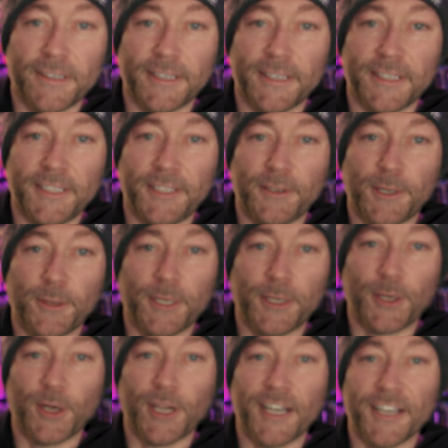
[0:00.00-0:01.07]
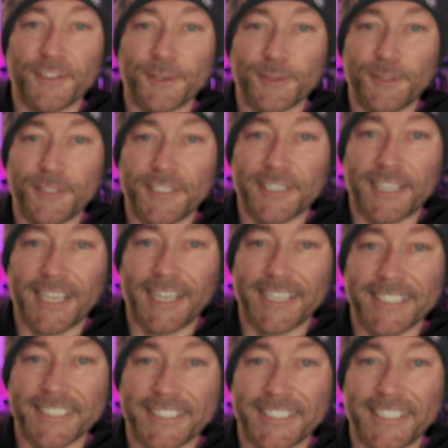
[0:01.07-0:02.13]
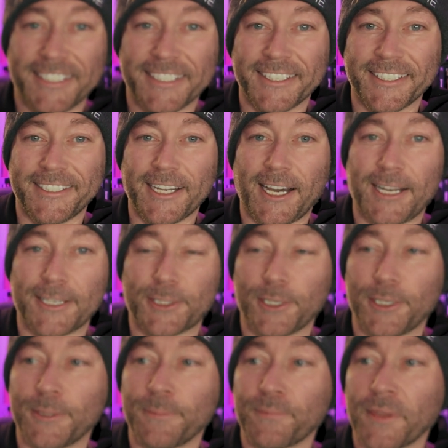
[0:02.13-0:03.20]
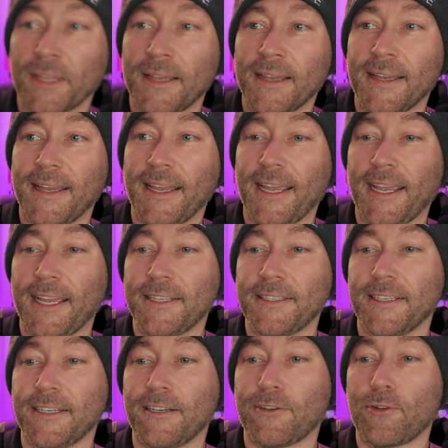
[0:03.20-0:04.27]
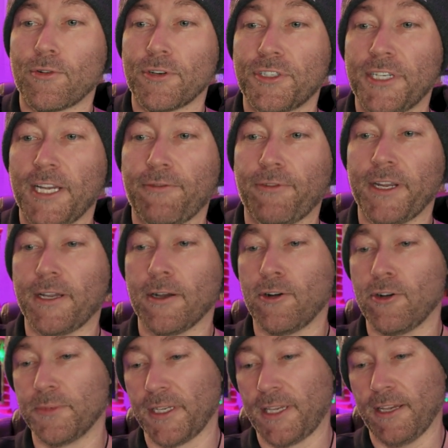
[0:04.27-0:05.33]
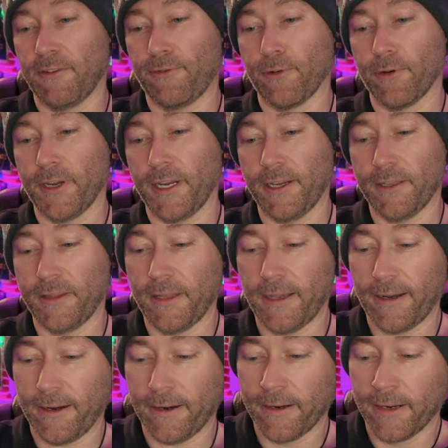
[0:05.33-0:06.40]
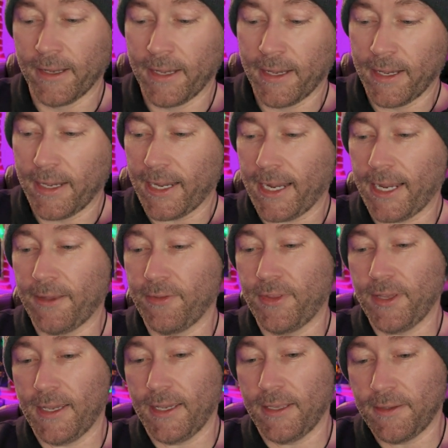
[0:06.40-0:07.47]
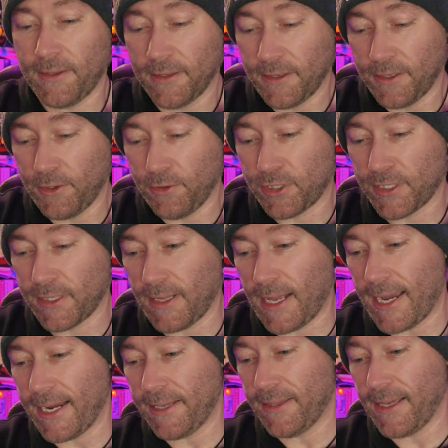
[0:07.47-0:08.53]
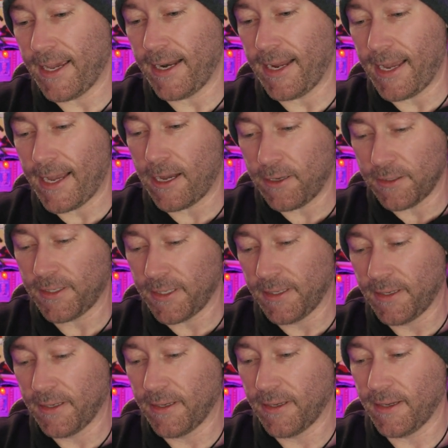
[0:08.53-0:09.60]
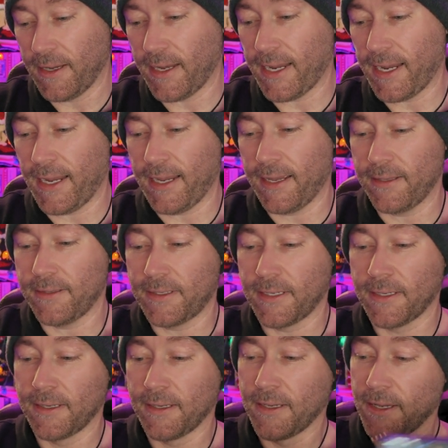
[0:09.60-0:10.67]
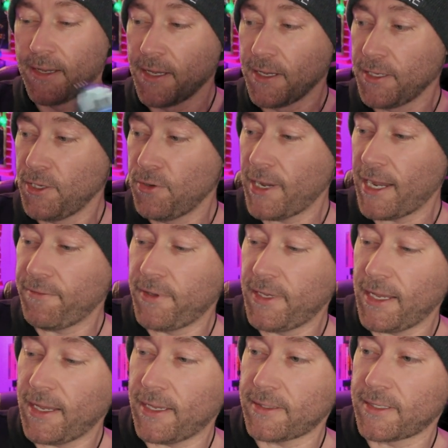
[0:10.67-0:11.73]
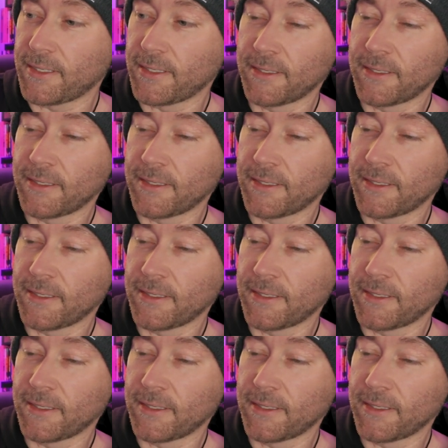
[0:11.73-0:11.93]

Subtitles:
in her other look as the doctor. And, of course, Jeffrey Combs and Ken Foree in there. And then you slide that out, and you have yet...